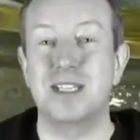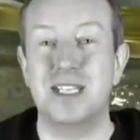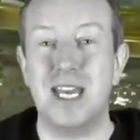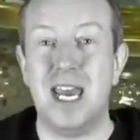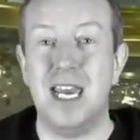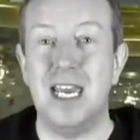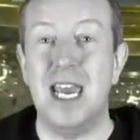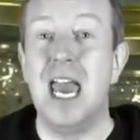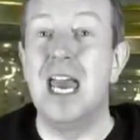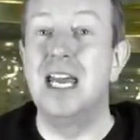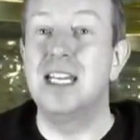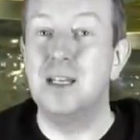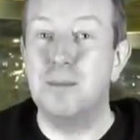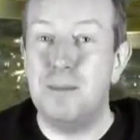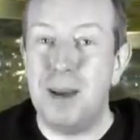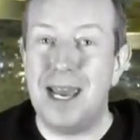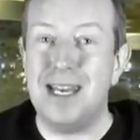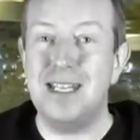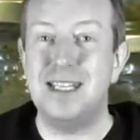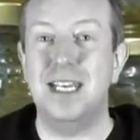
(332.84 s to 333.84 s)
a day,
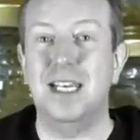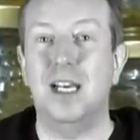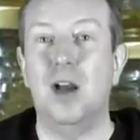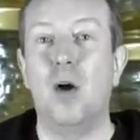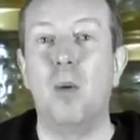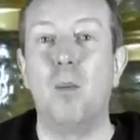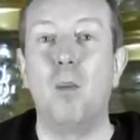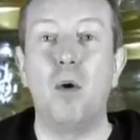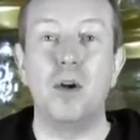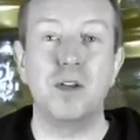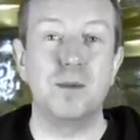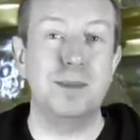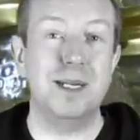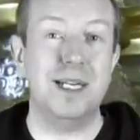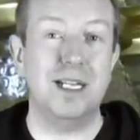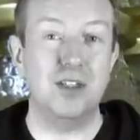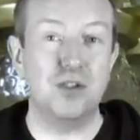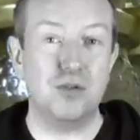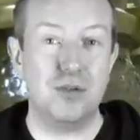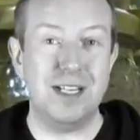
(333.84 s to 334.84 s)
depending on what's
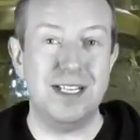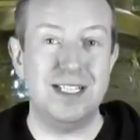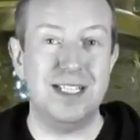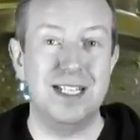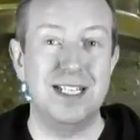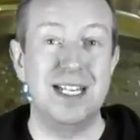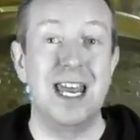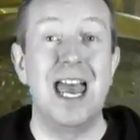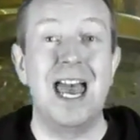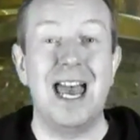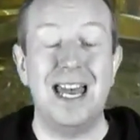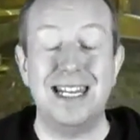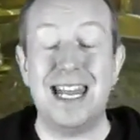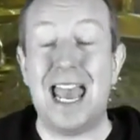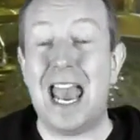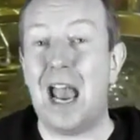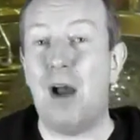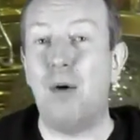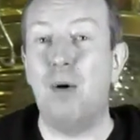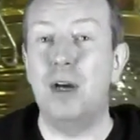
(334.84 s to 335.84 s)
being treated and
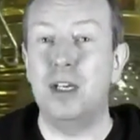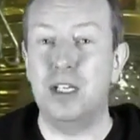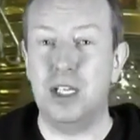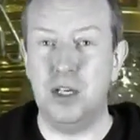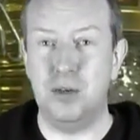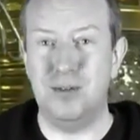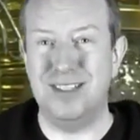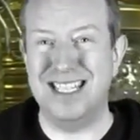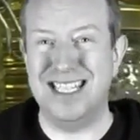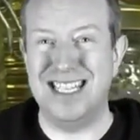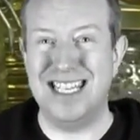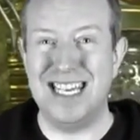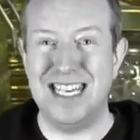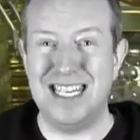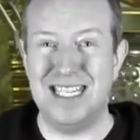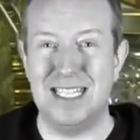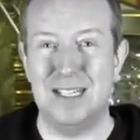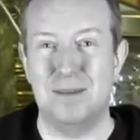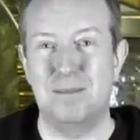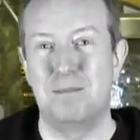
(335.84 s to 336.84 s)
how acute it
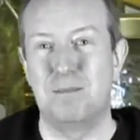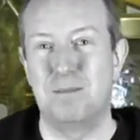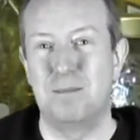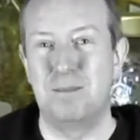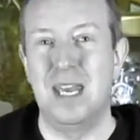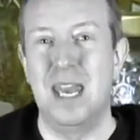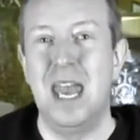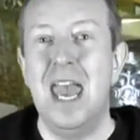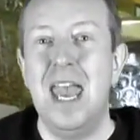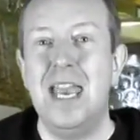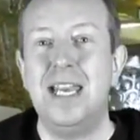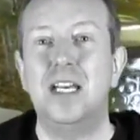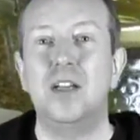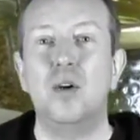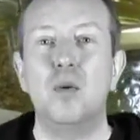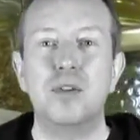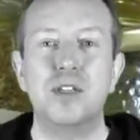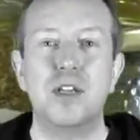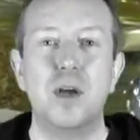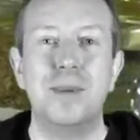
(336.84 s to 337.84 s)
is. It
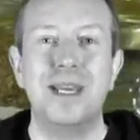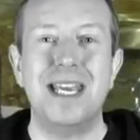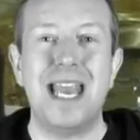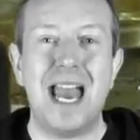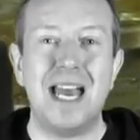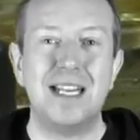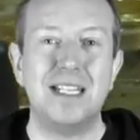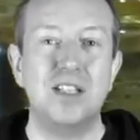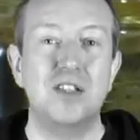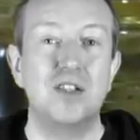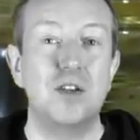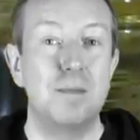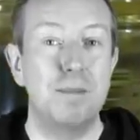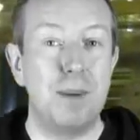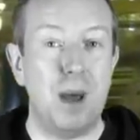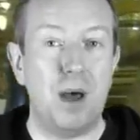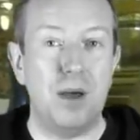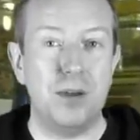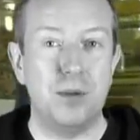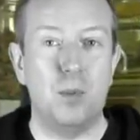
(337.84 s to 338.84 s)
can also be added to
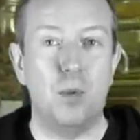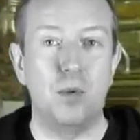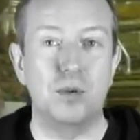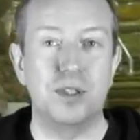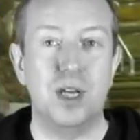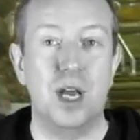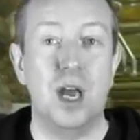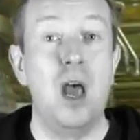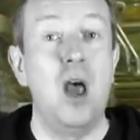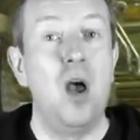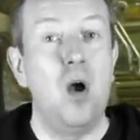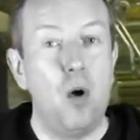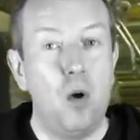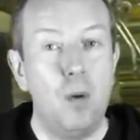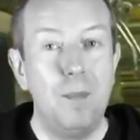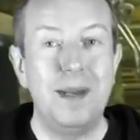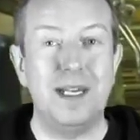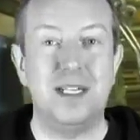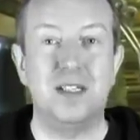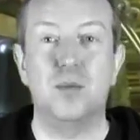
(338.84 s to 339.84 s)
bath water
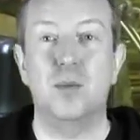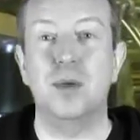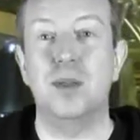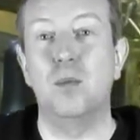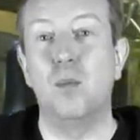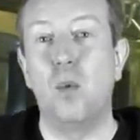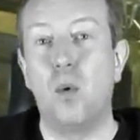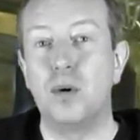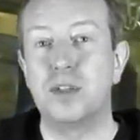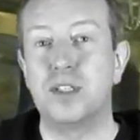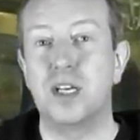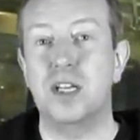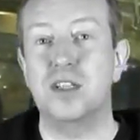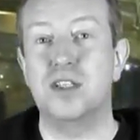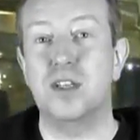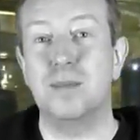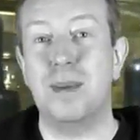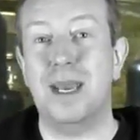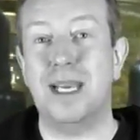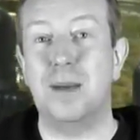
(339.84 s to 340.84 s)
or mixed with water
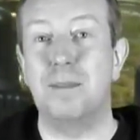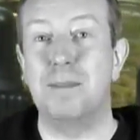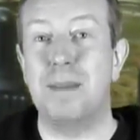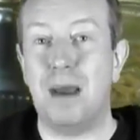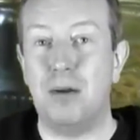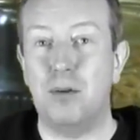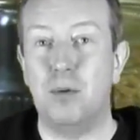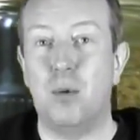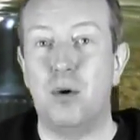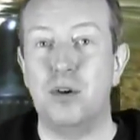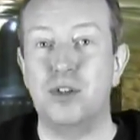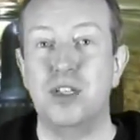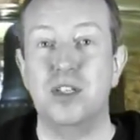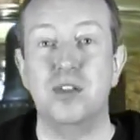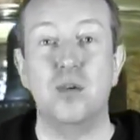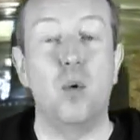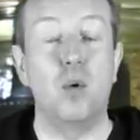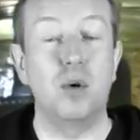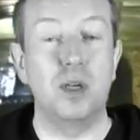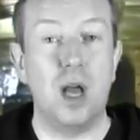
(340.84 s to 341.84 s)
to make
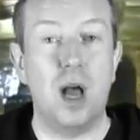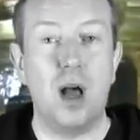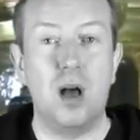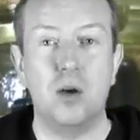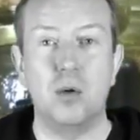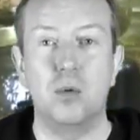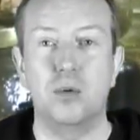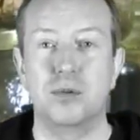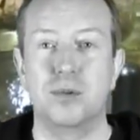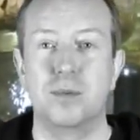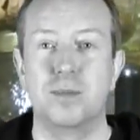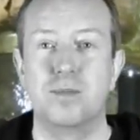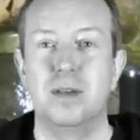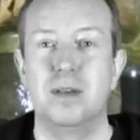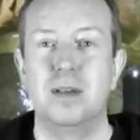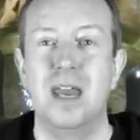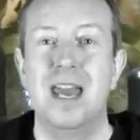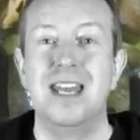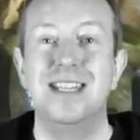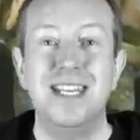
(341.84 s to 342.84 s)
mouthwashes or gargles.
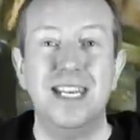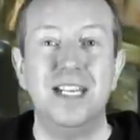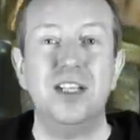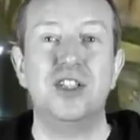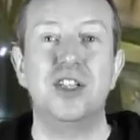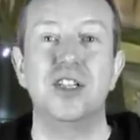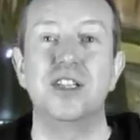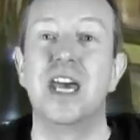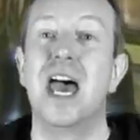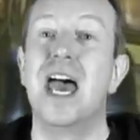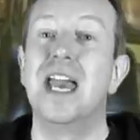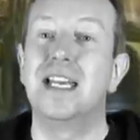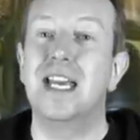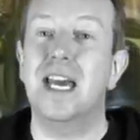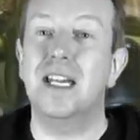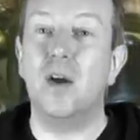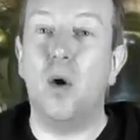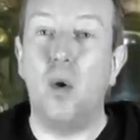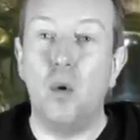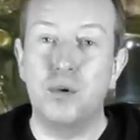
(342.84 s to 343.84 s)
Tinctures
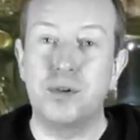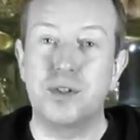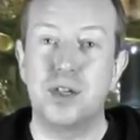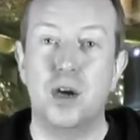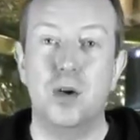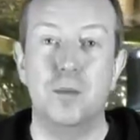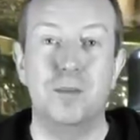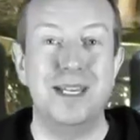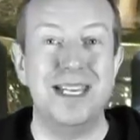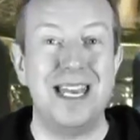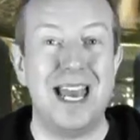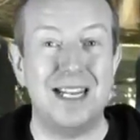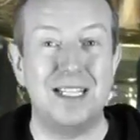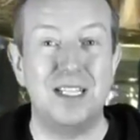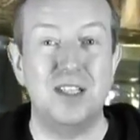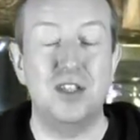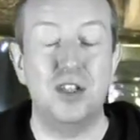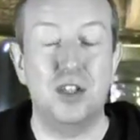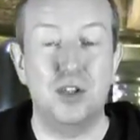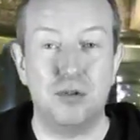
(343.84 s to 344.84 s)
can also be
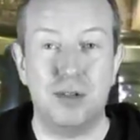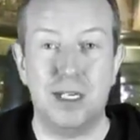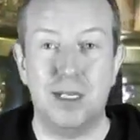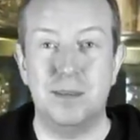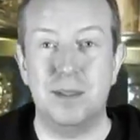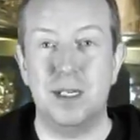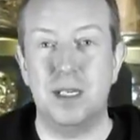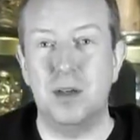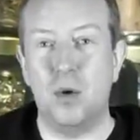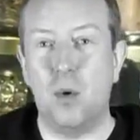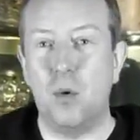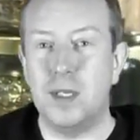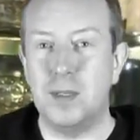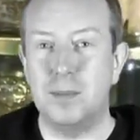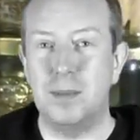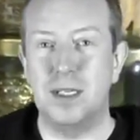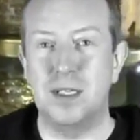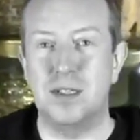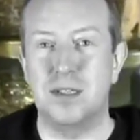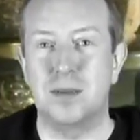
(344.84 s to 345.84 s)
added to creams and
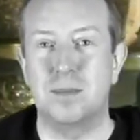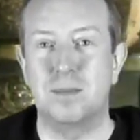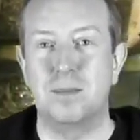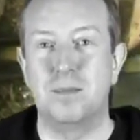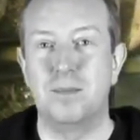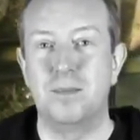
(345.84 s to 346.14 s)
ointments.